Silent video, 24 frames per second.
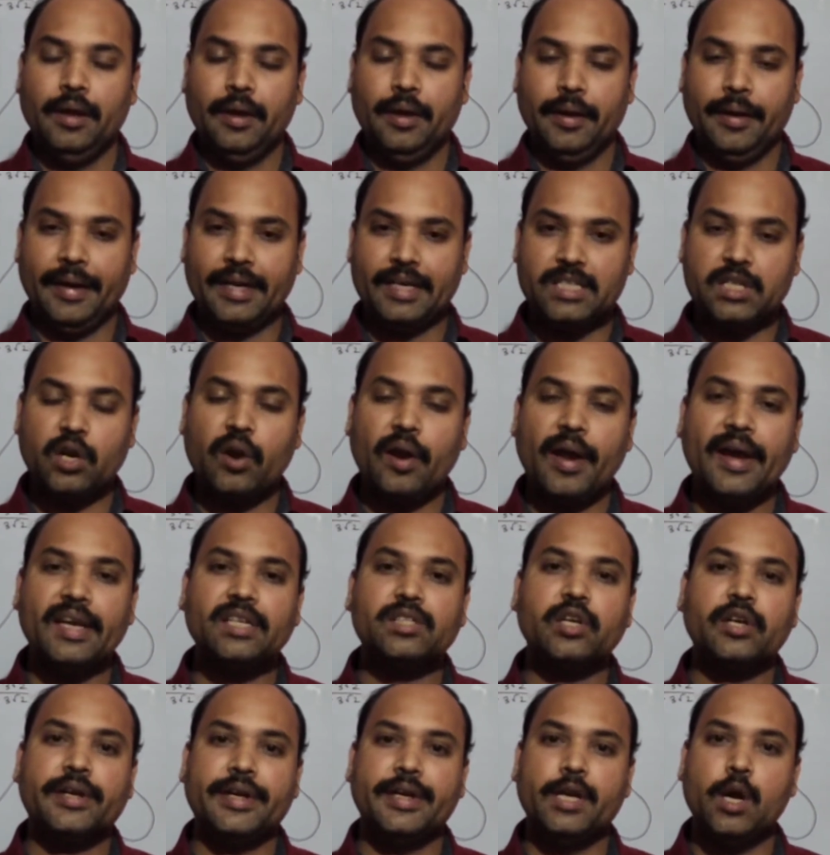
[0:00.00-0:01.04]
Rationalize
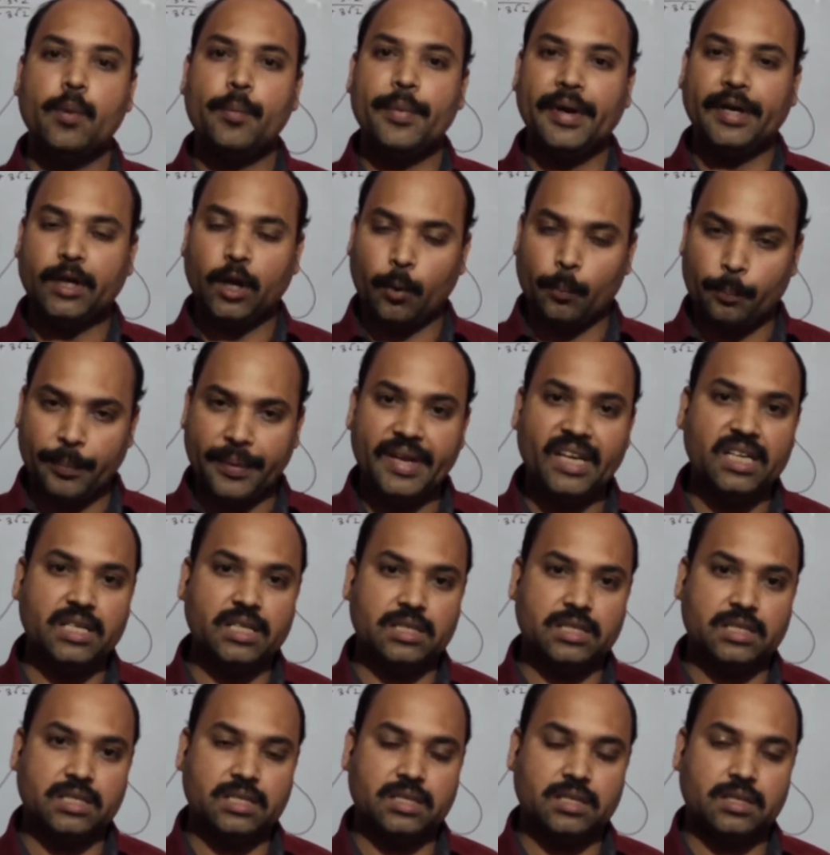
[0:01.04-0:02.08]
the denominator
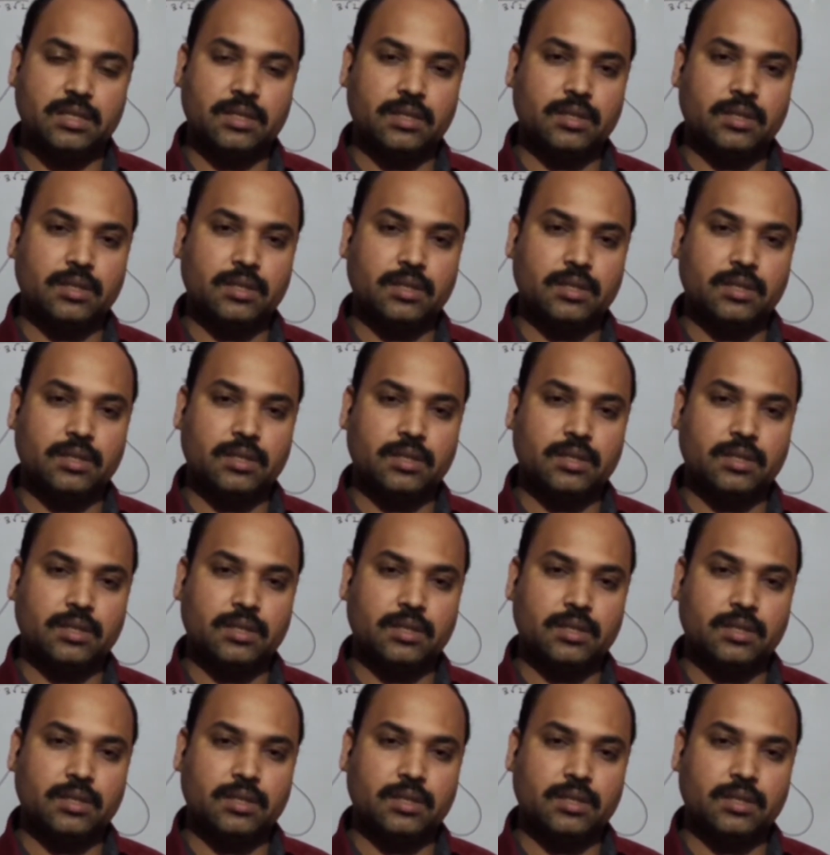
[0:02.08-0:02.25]
means